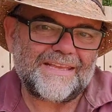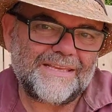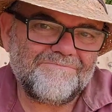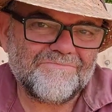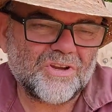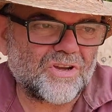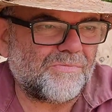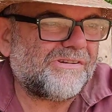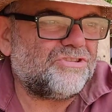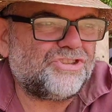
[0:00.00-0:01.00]
any
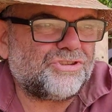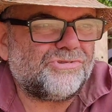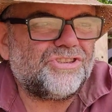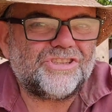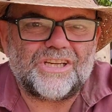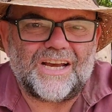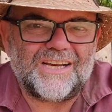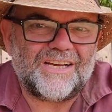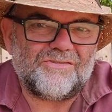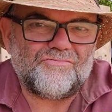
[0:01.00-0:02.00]
commensurate
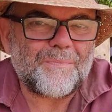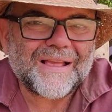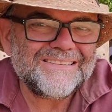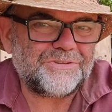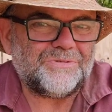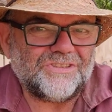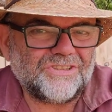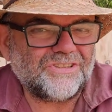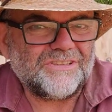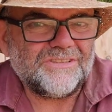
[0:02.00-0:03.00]

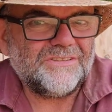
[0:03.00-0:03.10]
replacements.